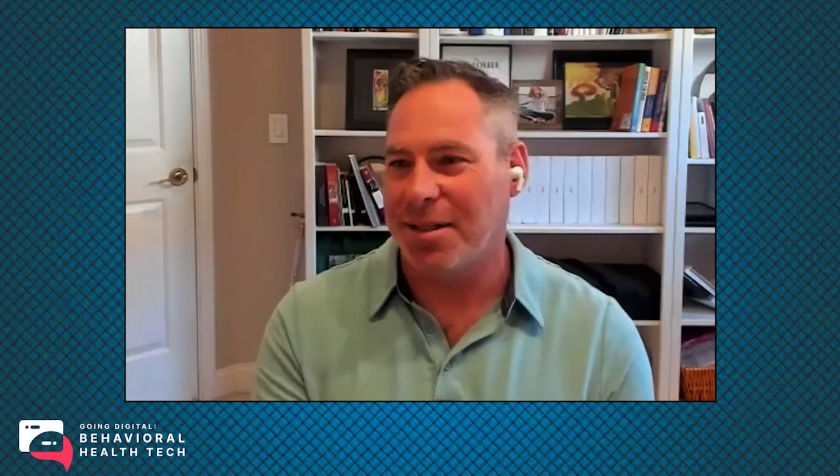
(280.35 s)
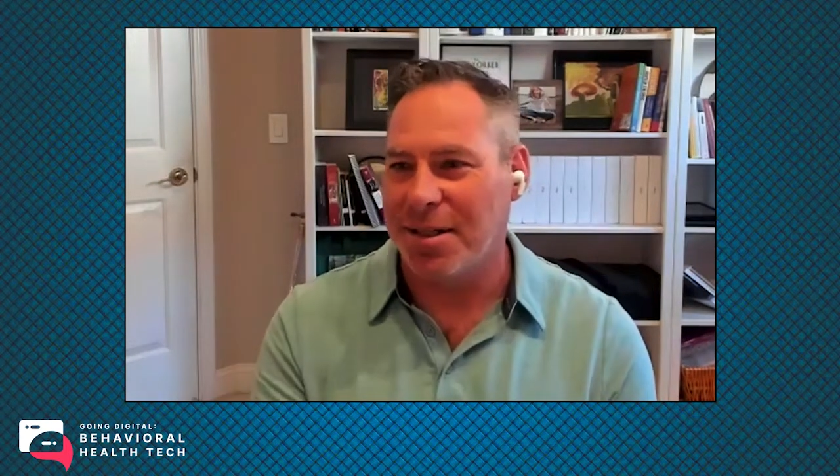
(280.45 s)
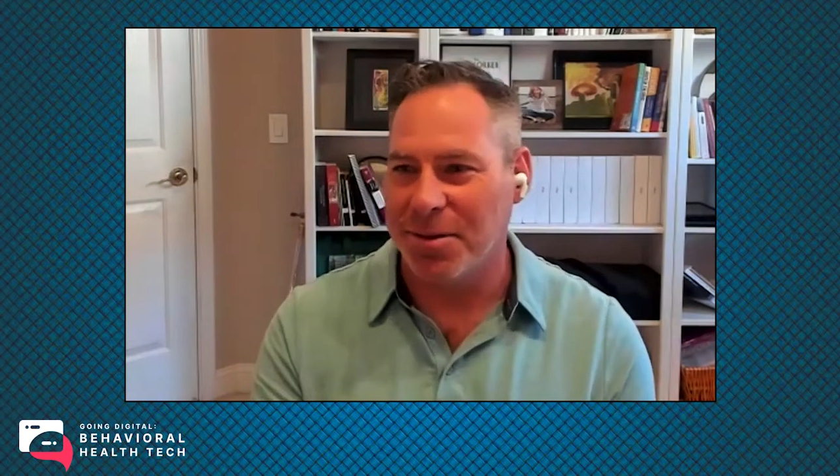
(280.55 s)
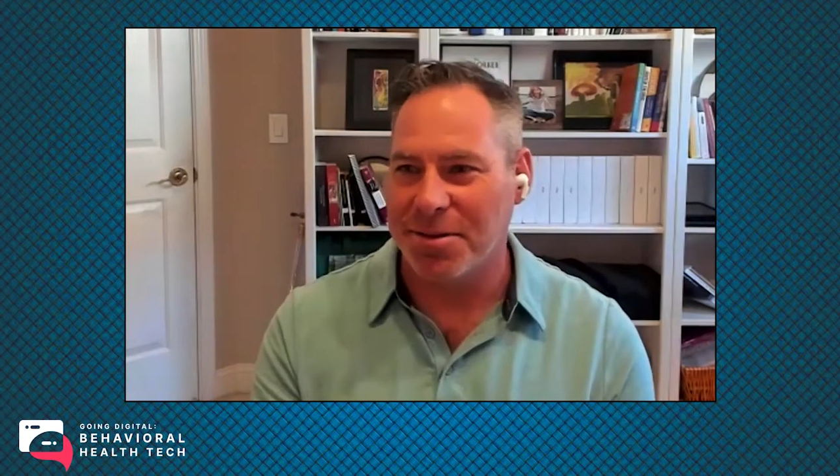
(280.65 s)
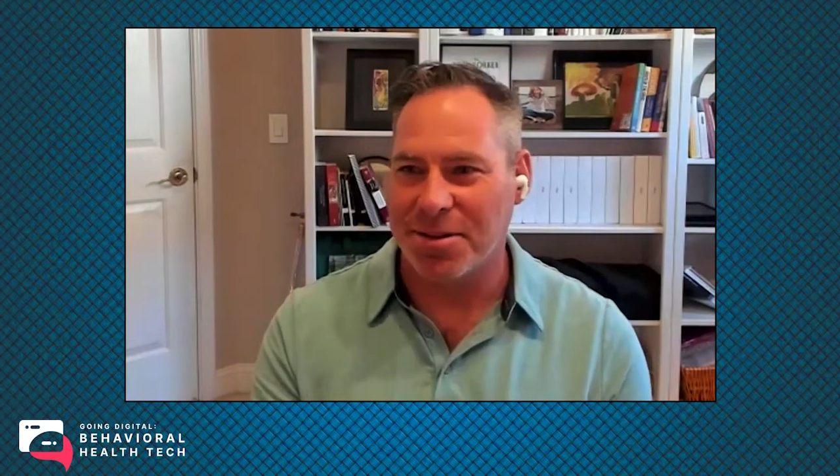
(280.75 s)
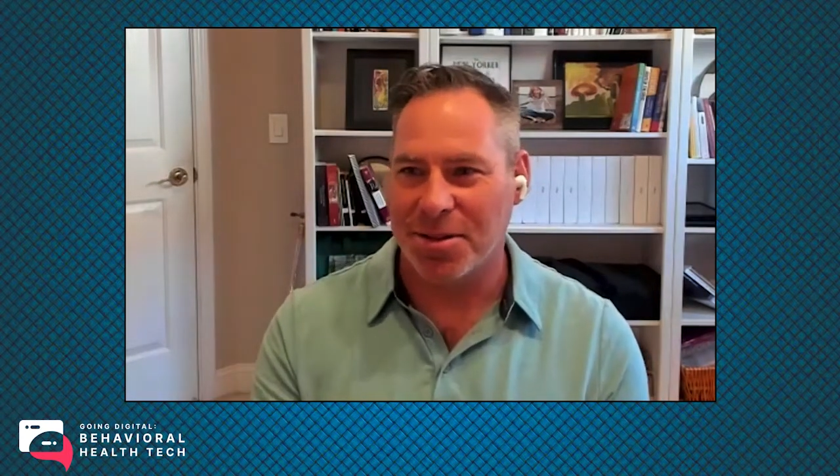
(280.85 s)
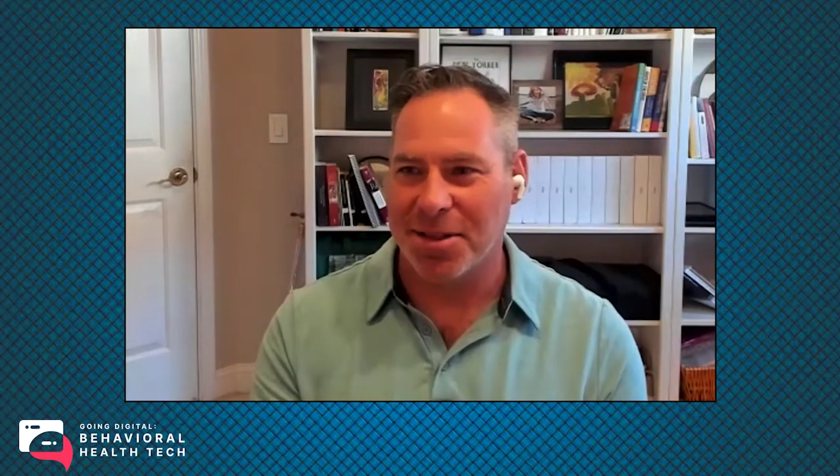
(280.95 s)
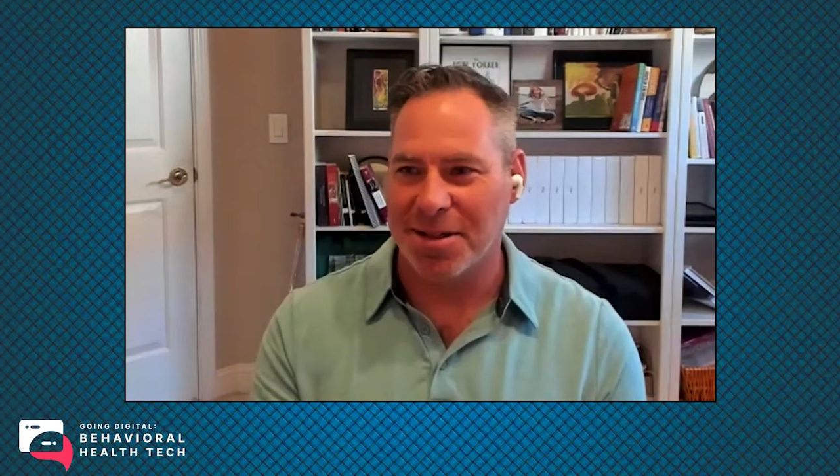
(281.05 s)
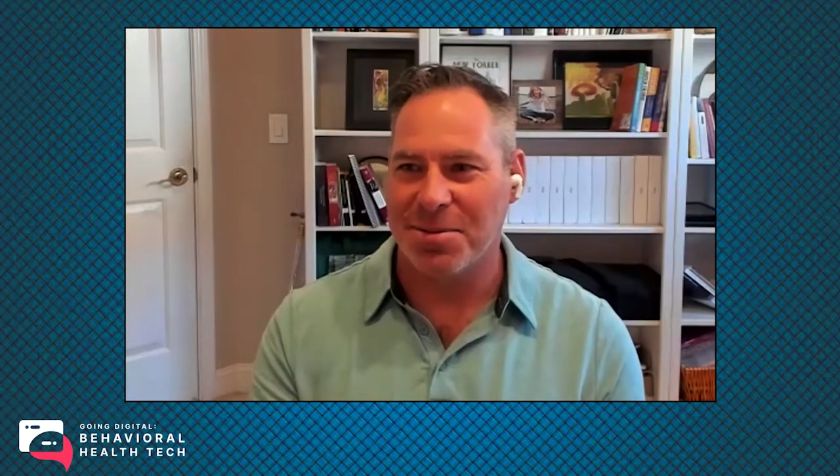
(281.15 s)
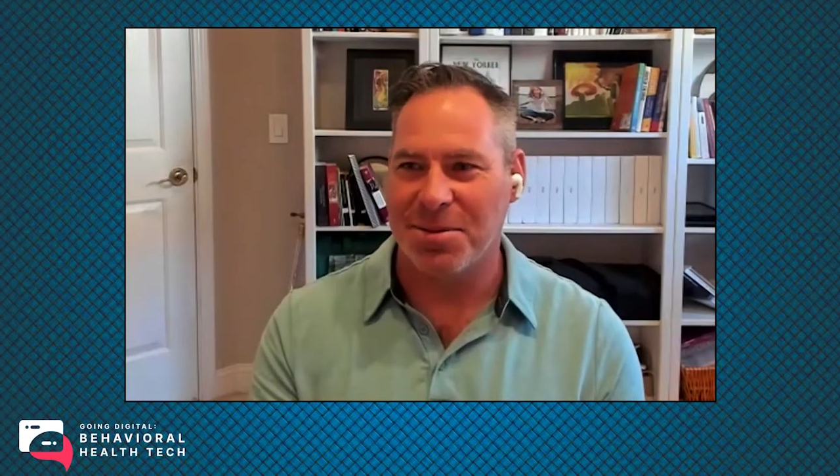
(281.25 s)
It turned
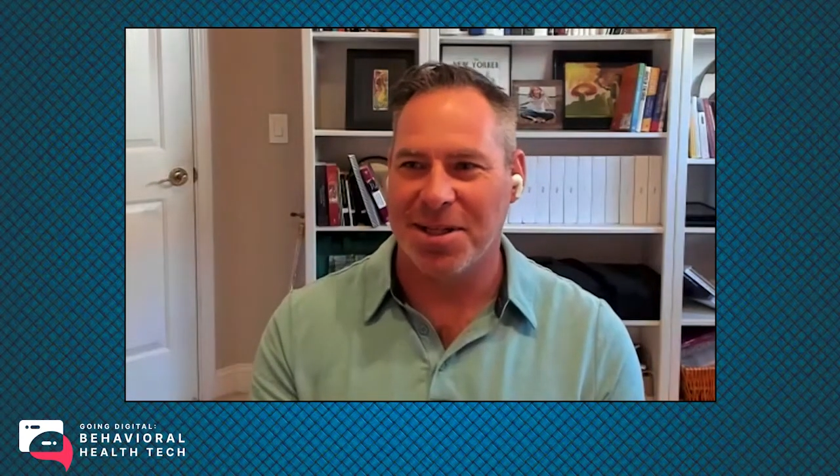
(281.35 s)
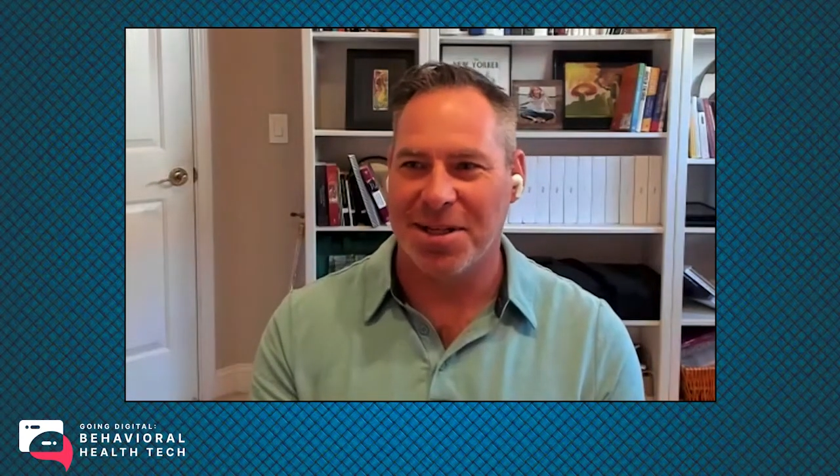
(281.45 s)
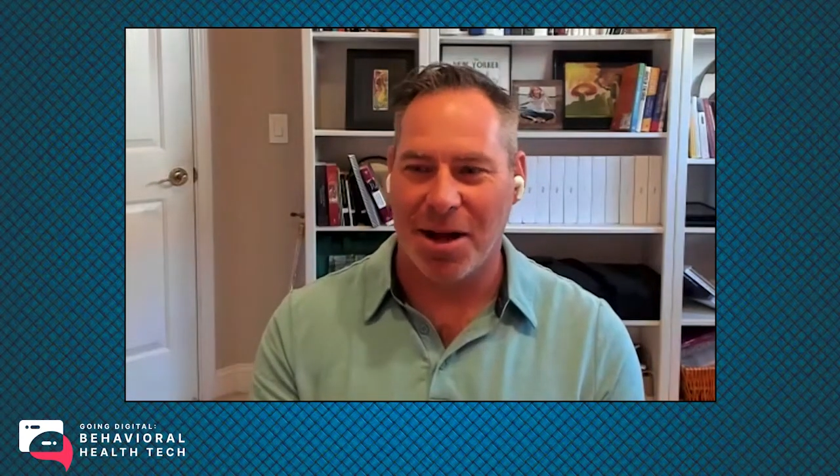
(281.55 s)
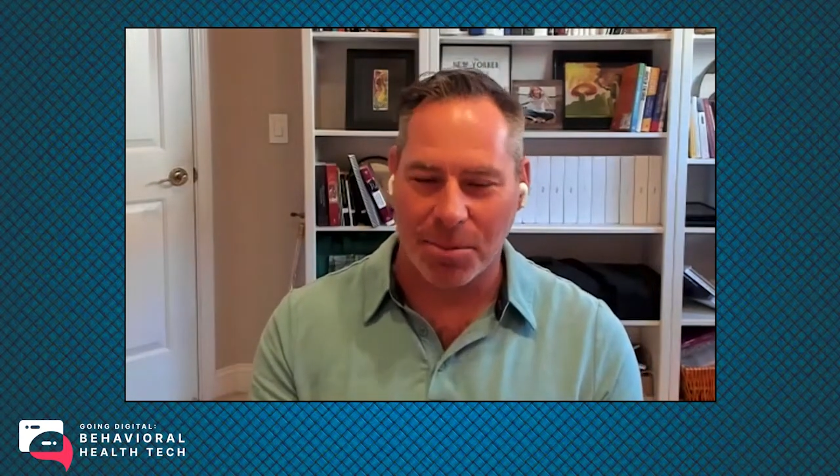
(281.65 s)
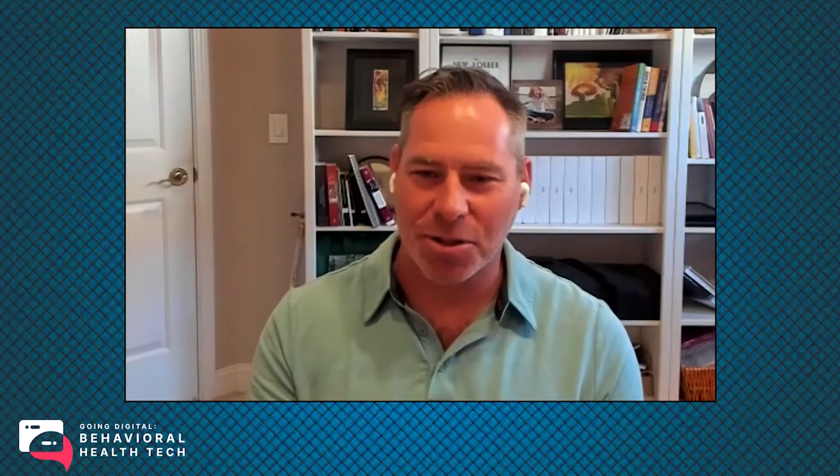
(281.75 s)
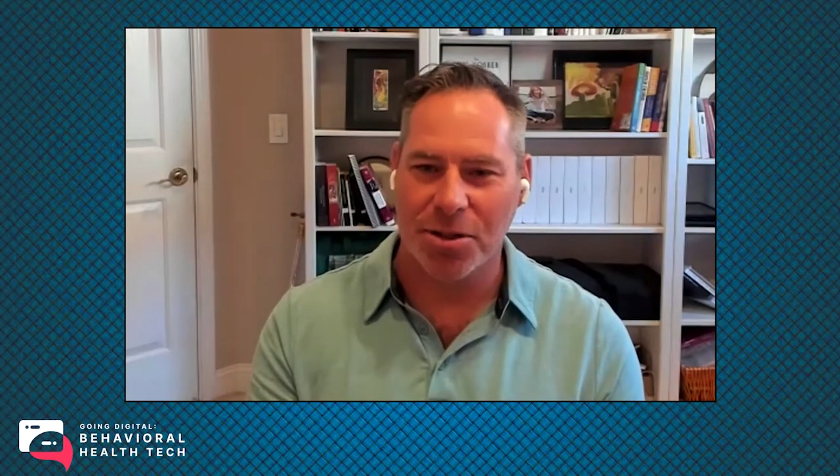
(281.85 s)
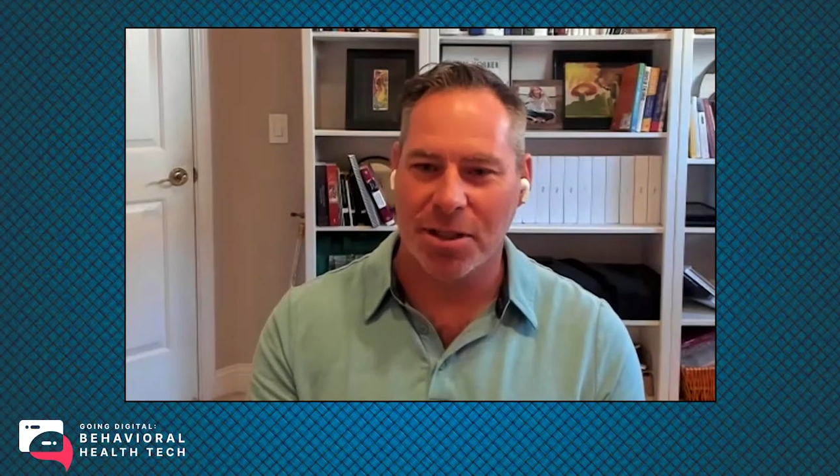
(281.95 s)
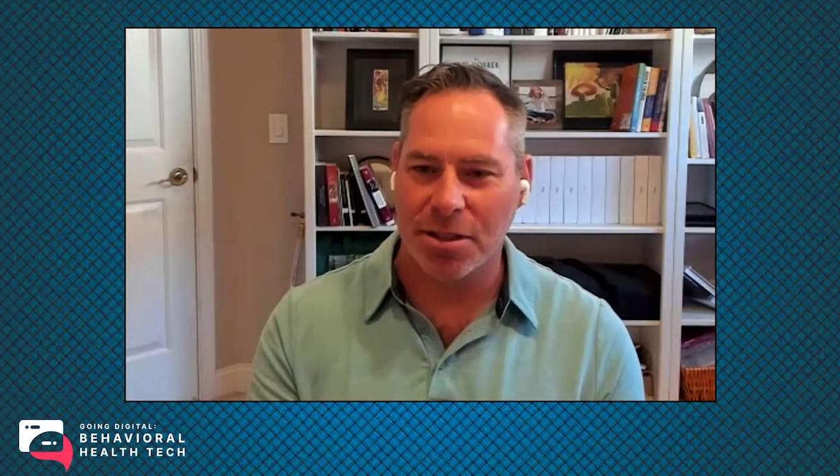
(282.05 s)
out to be an opportunity.